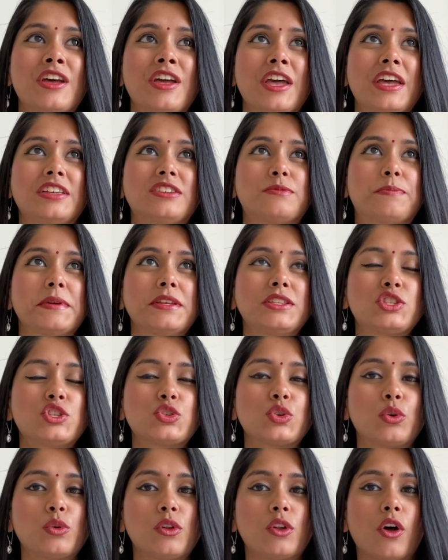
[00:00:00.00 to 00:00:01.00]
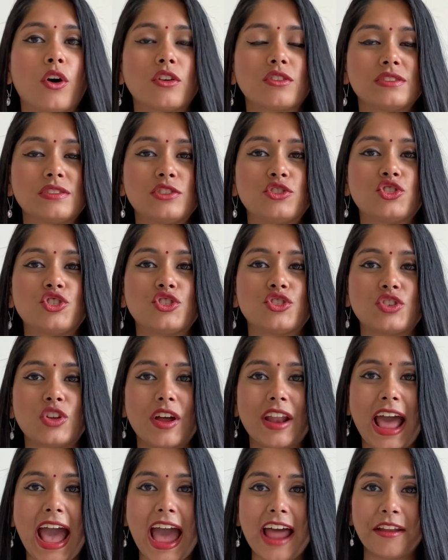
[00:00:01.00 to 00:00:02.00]
it's been so long since she's
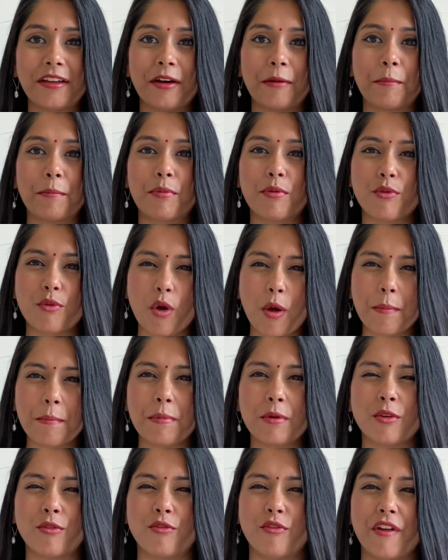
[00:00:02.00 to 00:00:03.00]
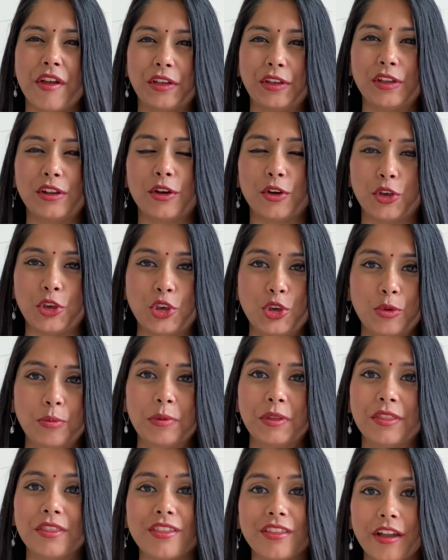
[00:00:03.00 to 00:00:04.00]
not had a proper regular
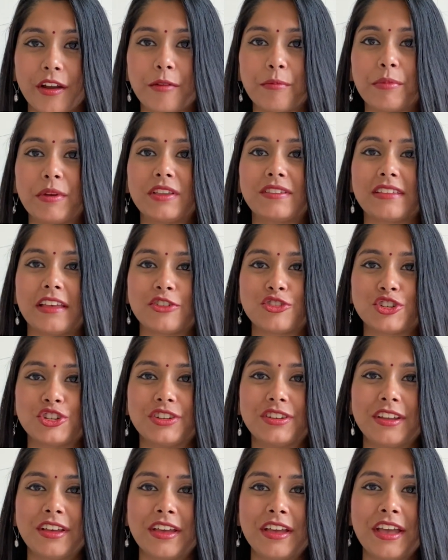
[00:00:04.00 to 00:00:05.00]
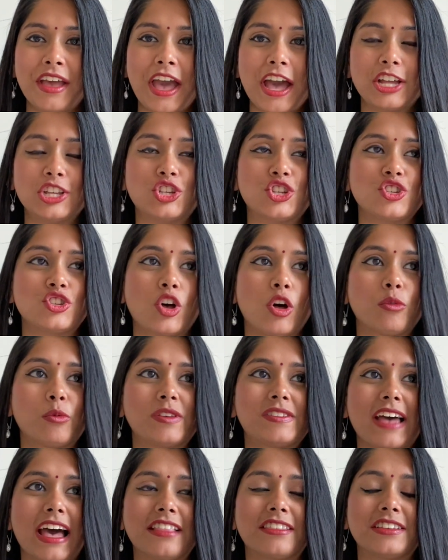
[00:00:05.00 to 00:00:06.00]
human therapy session, and she's
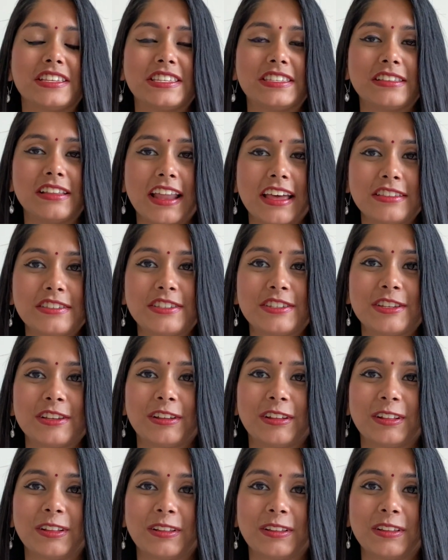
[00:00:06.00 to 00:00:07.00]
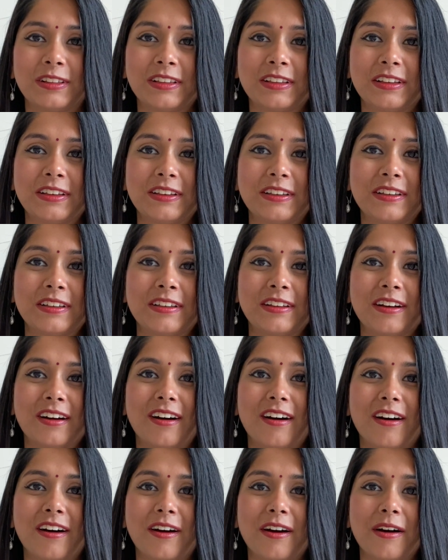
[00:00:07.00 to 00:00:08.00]
always had the celestial
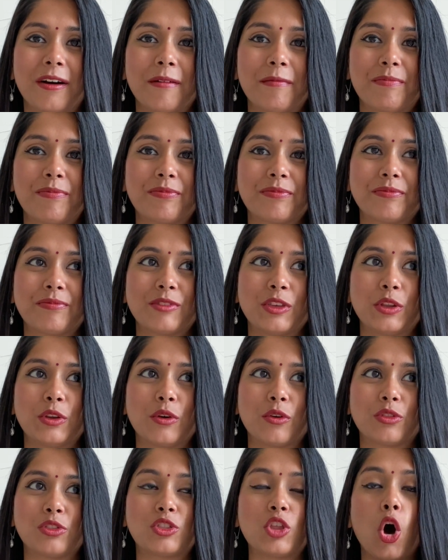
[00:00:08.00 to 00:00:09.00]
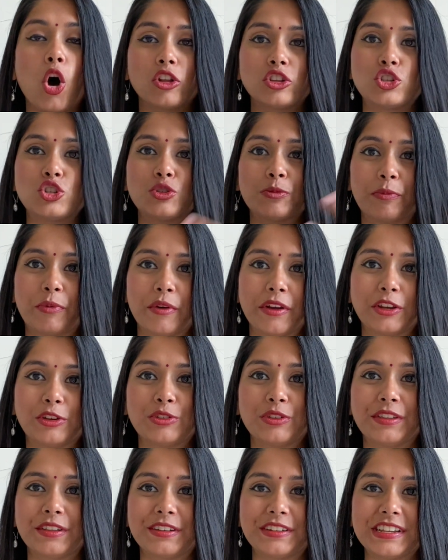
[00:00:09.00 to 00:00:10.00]
you know, thoughts to bring
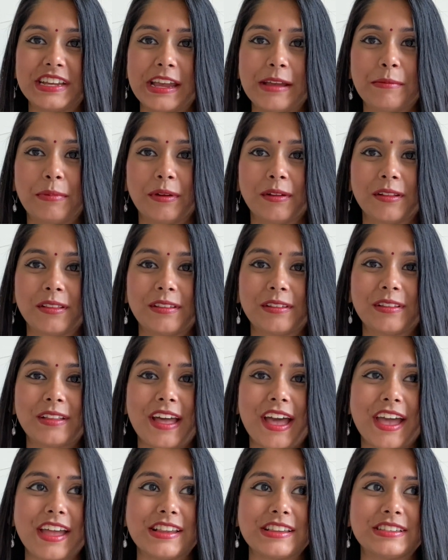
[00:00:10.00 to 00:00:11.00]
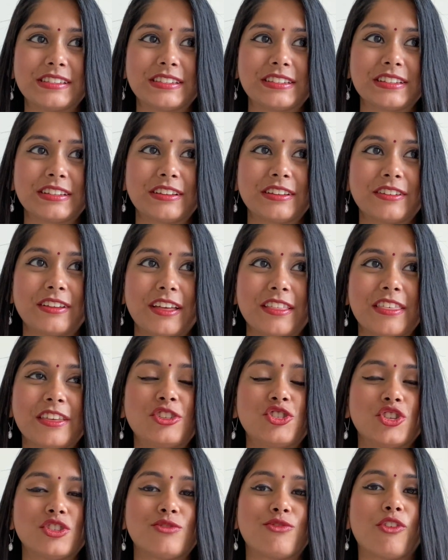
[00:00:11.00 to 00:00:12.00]
to the table. And I
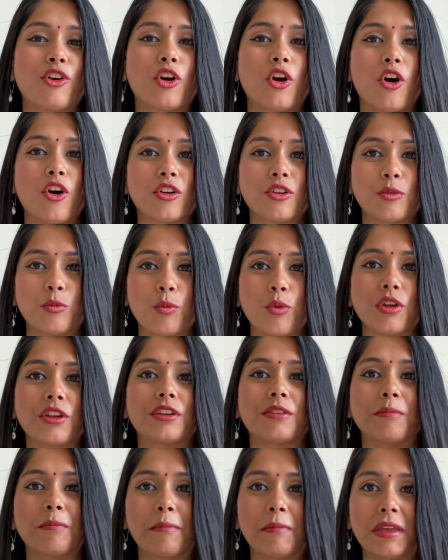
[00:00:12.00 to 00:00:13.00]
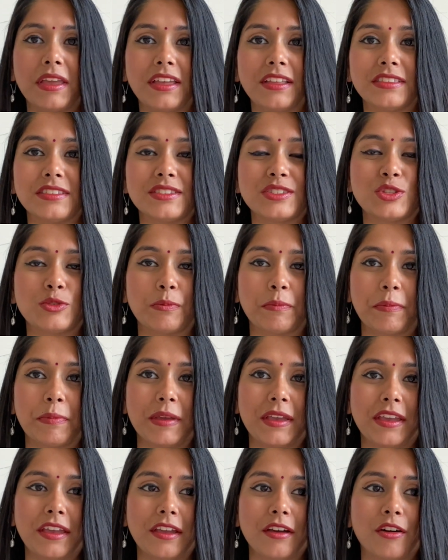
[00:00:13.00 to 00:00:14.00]
think she's forgotten what it means to
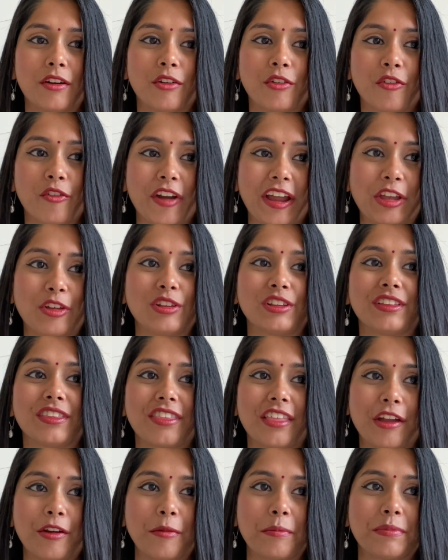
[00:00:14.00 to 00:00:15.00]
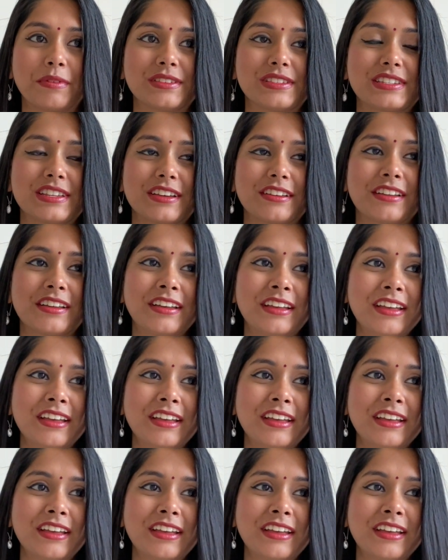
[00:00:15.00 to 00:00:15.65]
be a regular therapist, and